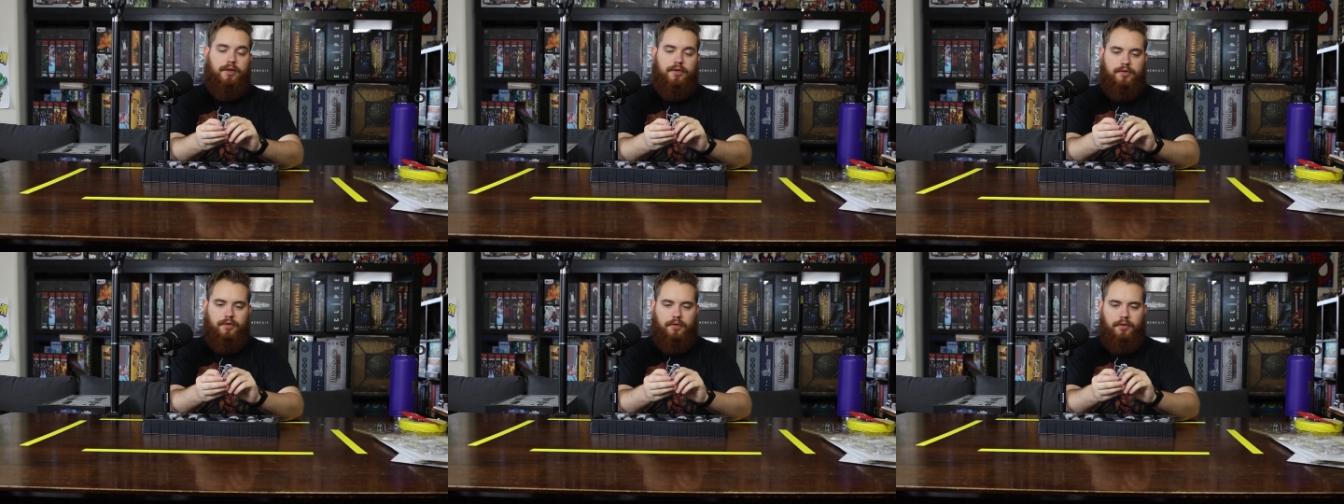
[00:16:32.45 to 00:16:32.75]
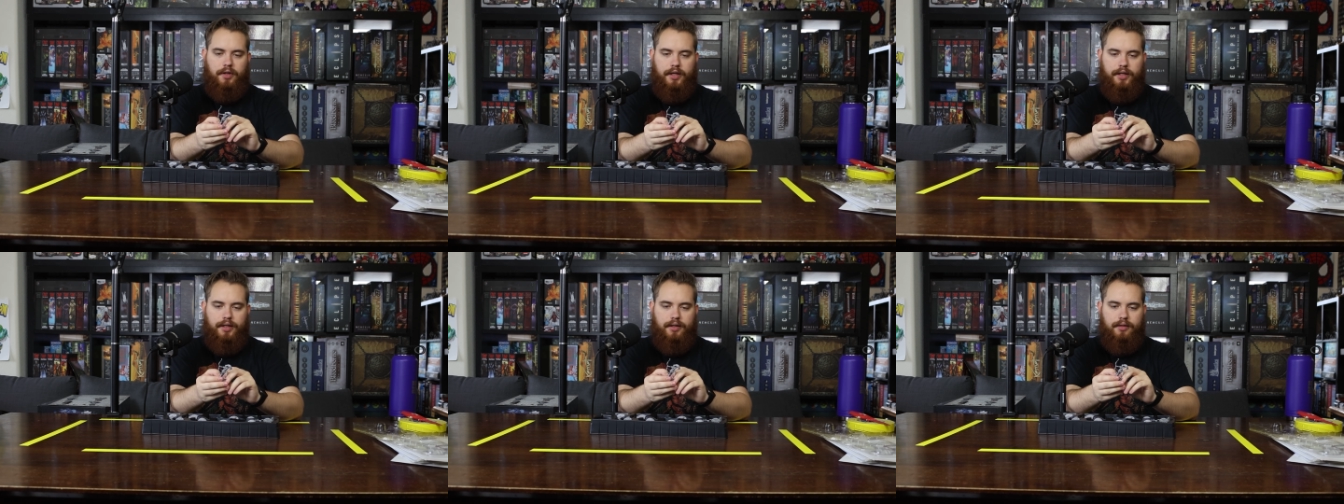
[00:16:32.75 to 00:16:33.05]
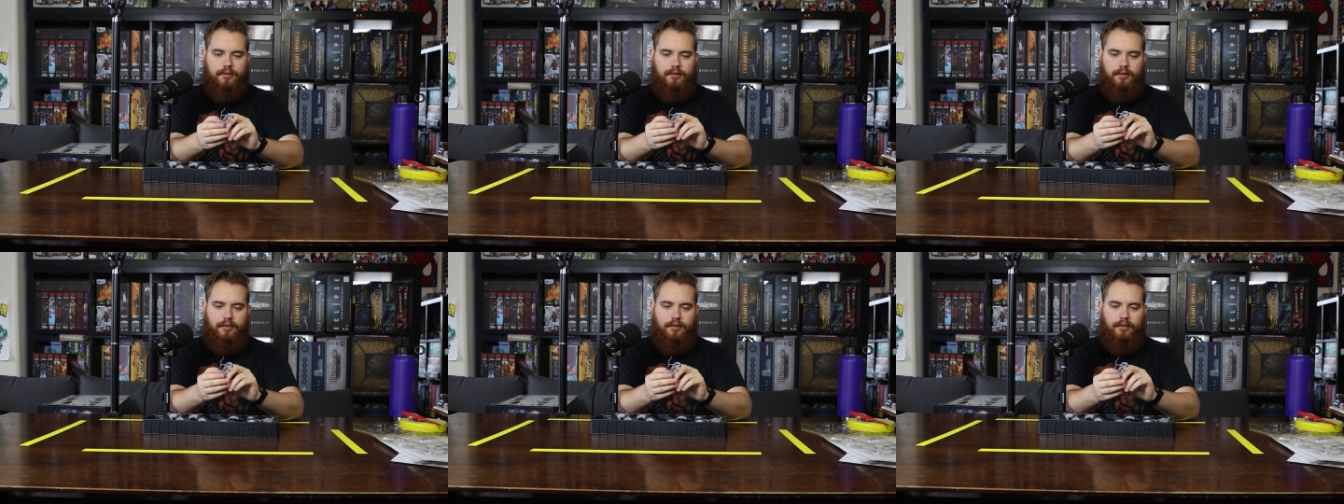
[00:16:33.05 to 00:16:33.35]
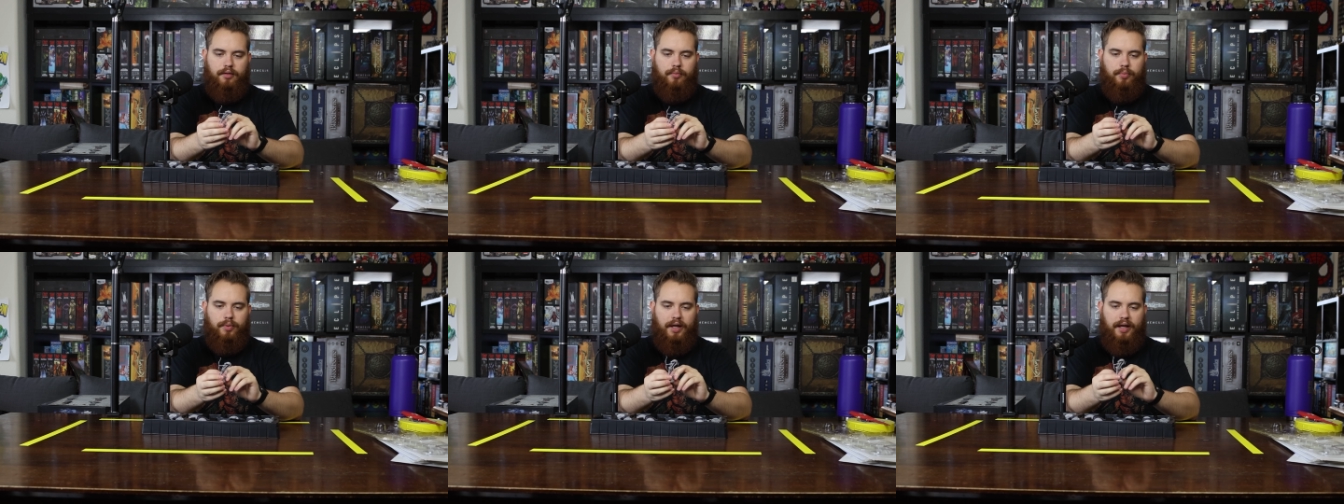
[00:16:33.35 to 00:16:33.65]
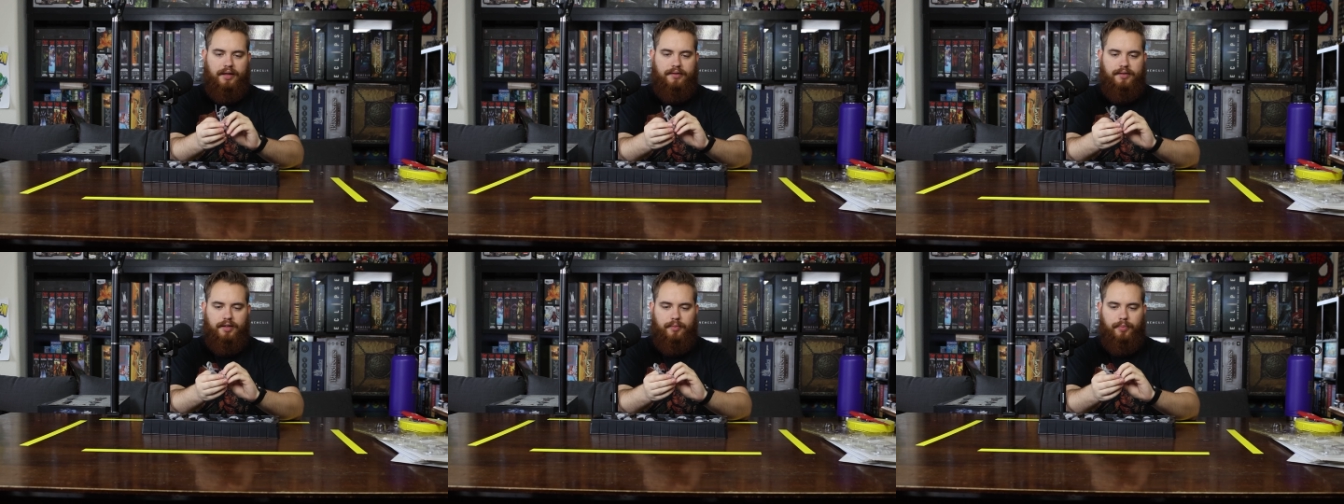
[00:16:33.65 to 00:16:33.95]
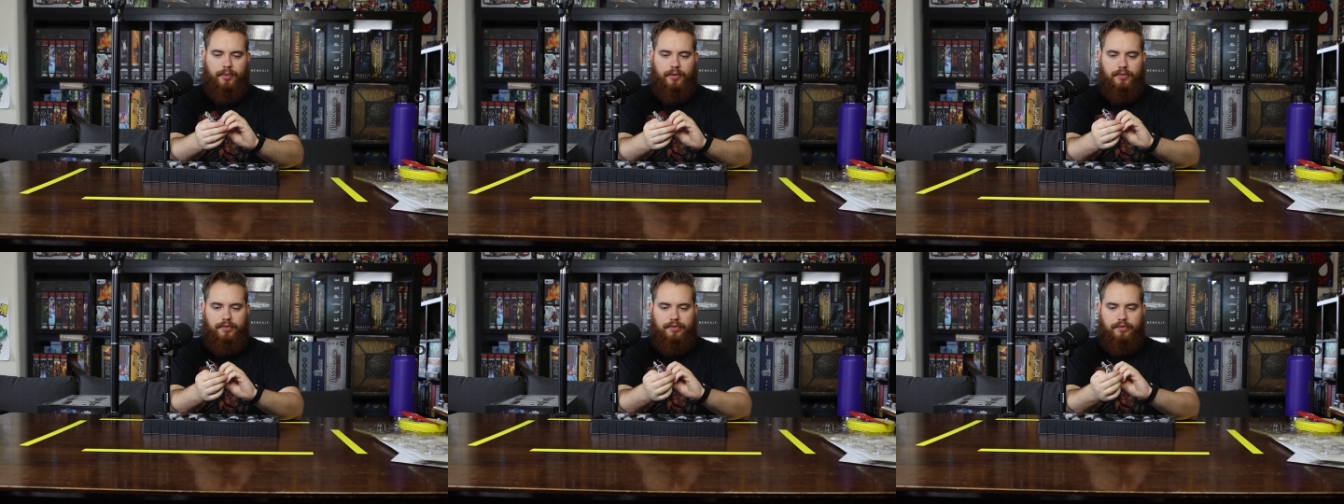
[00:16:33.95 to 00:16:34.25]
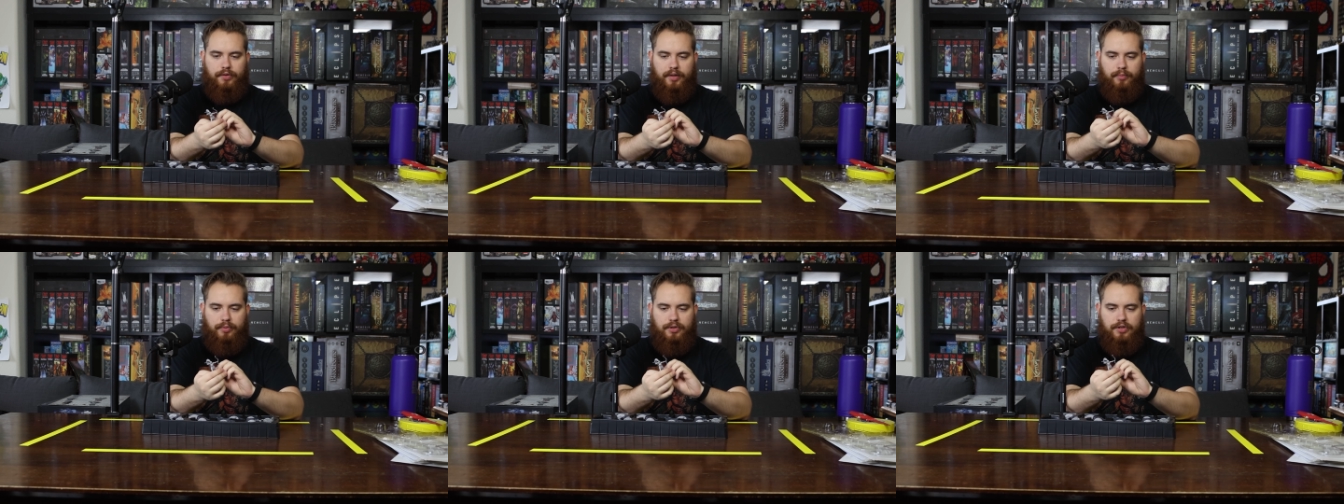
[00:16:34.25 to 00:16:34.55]
There's no like a little plastic
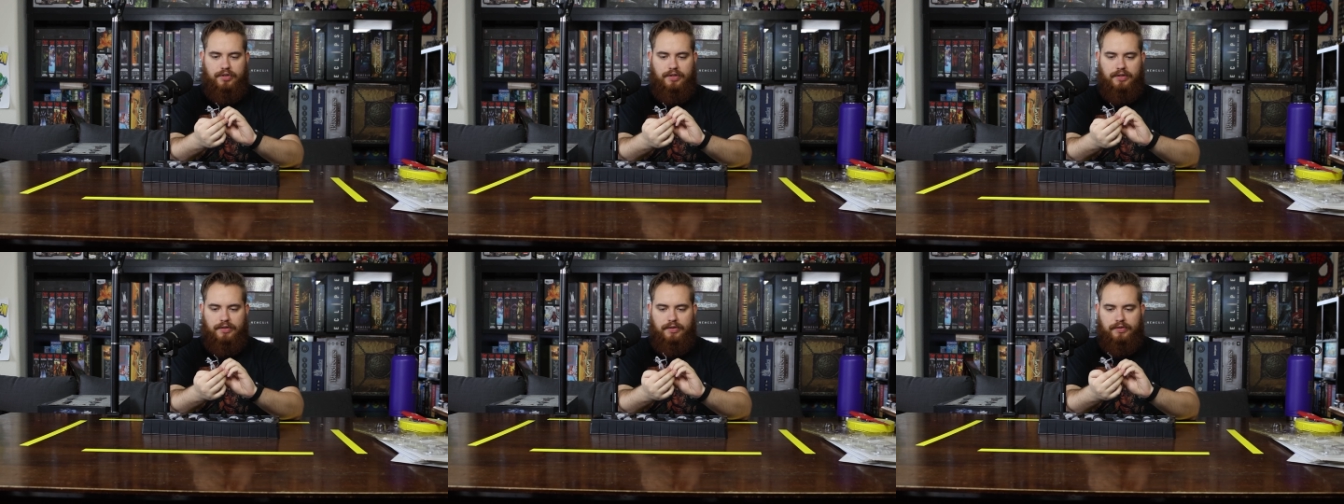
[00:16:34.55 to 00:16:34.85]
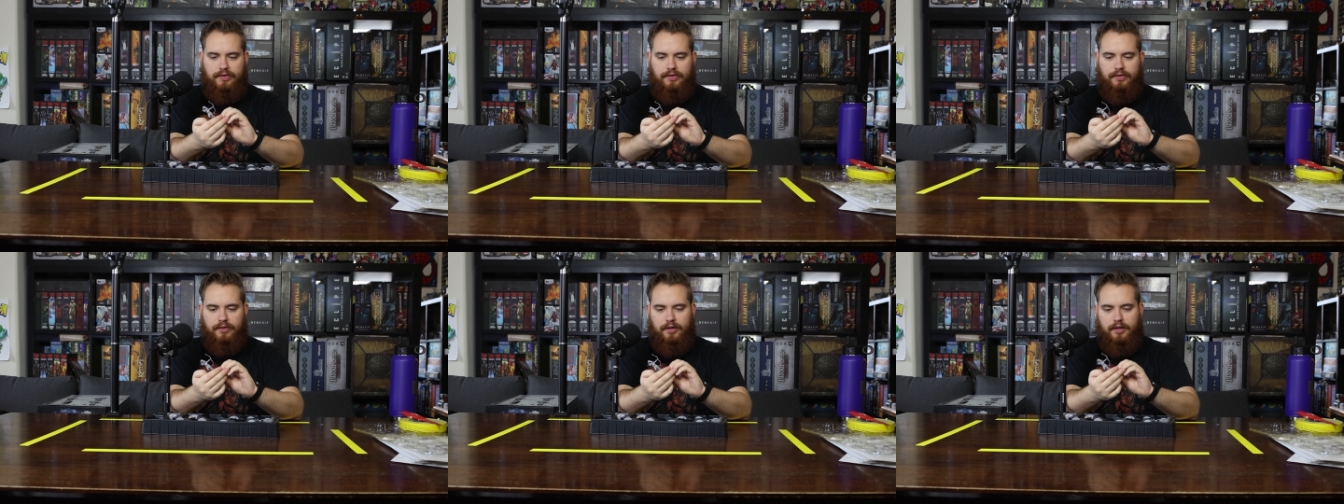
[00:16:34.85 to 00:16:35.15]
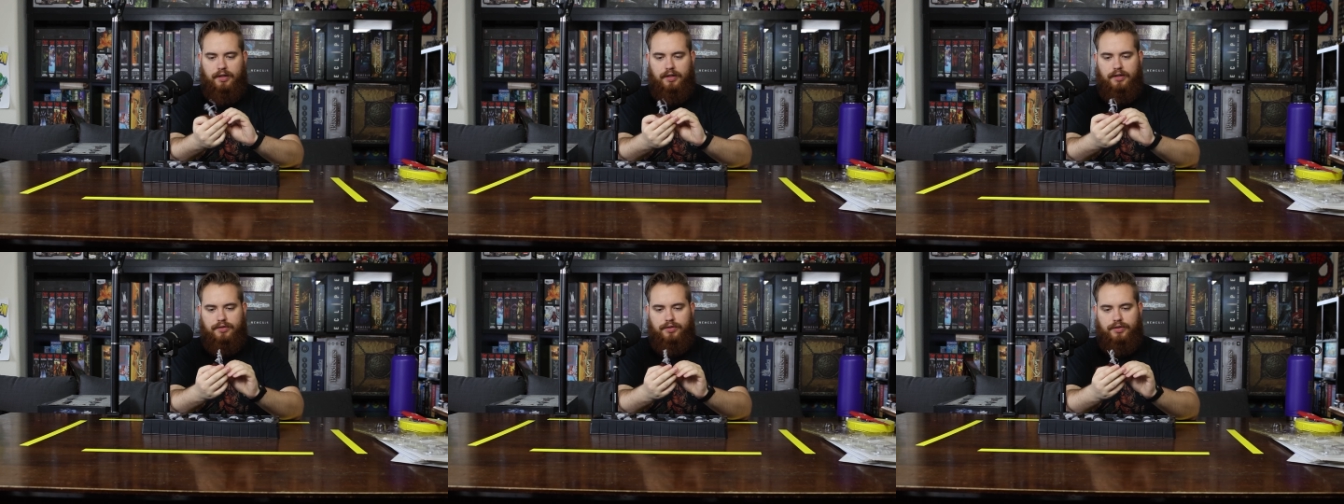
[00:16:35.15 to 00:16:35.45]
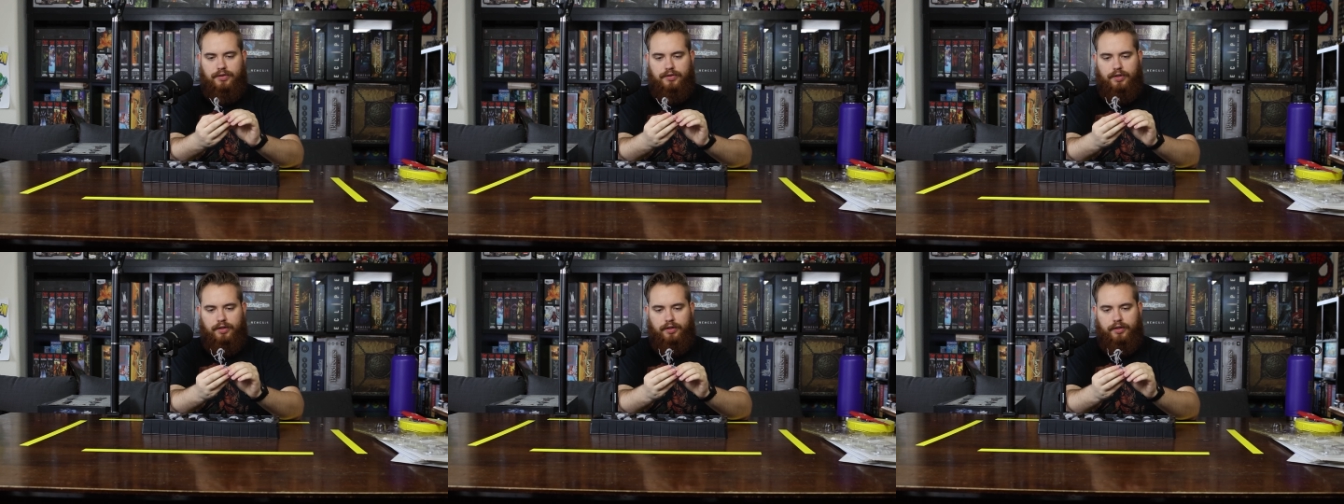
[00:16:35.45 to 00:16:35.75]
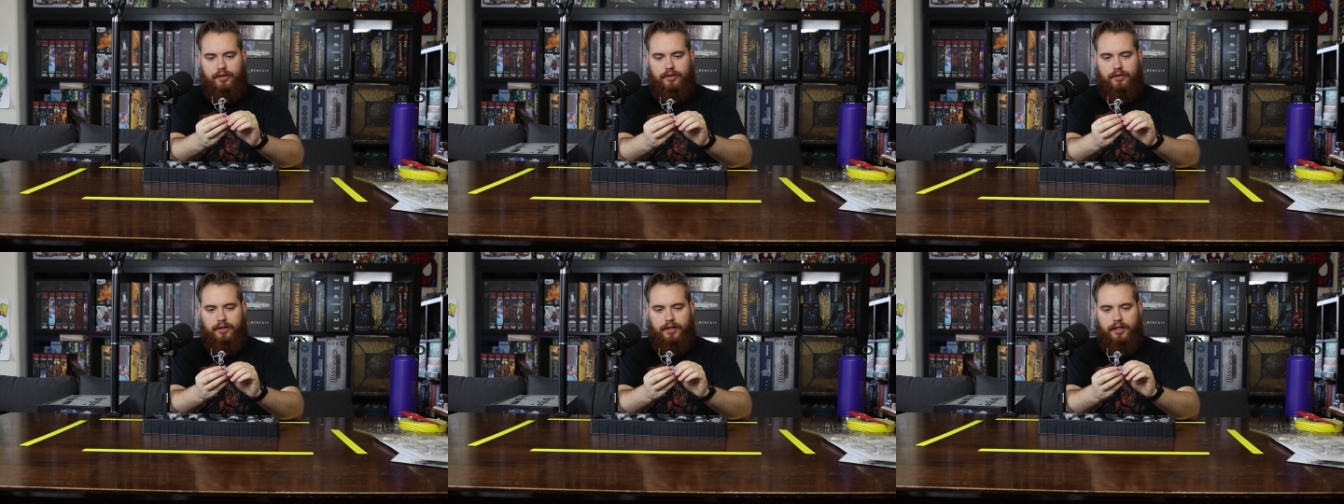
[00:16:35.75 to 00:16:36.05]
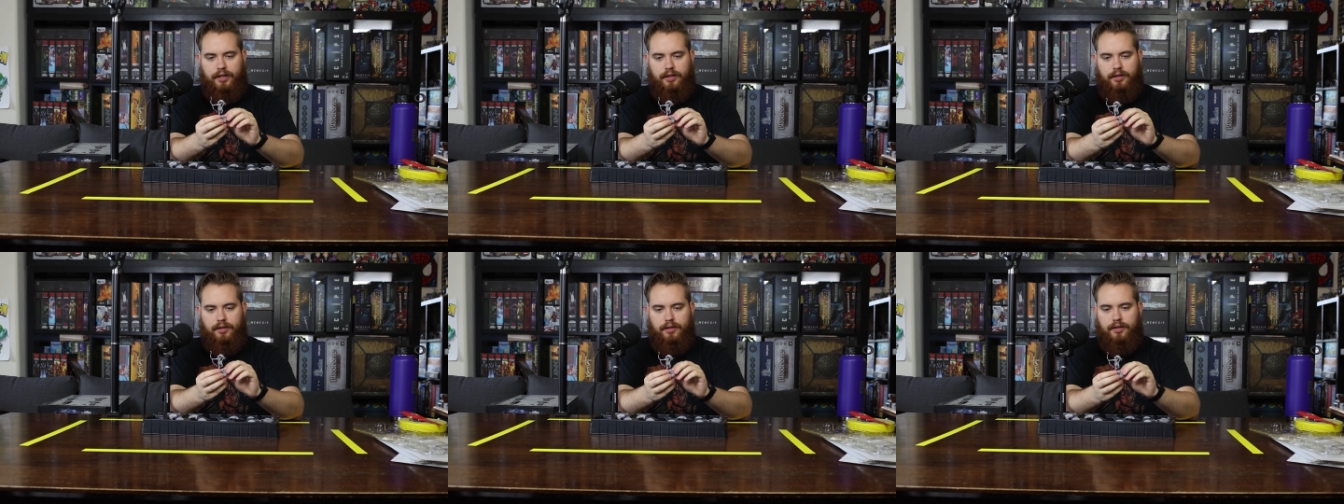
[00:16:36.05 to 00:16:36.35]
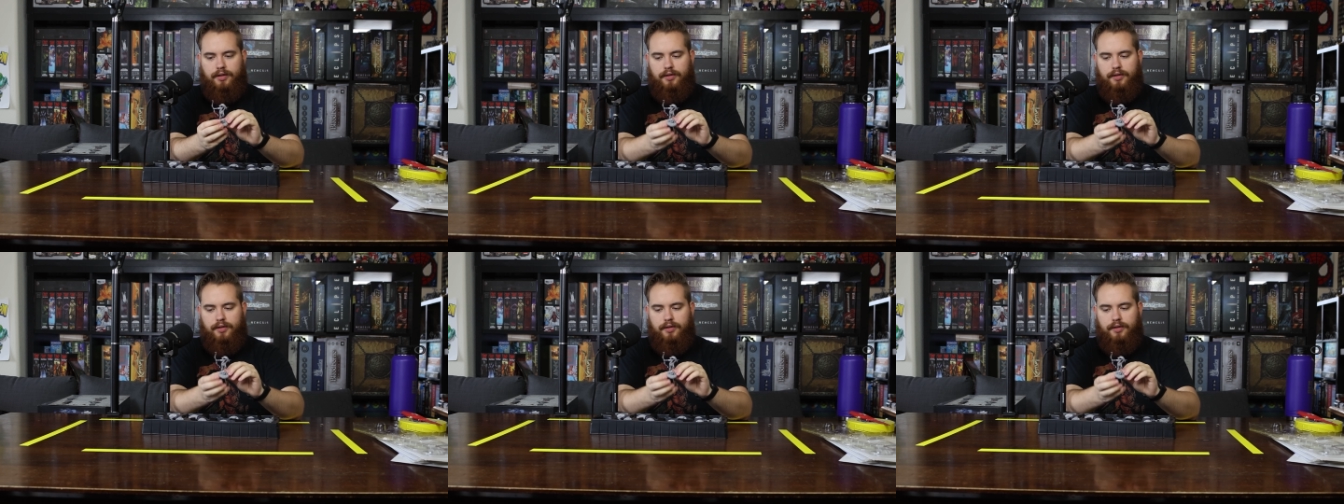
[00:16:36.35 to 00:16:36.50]
bowstring, but she's she's clearly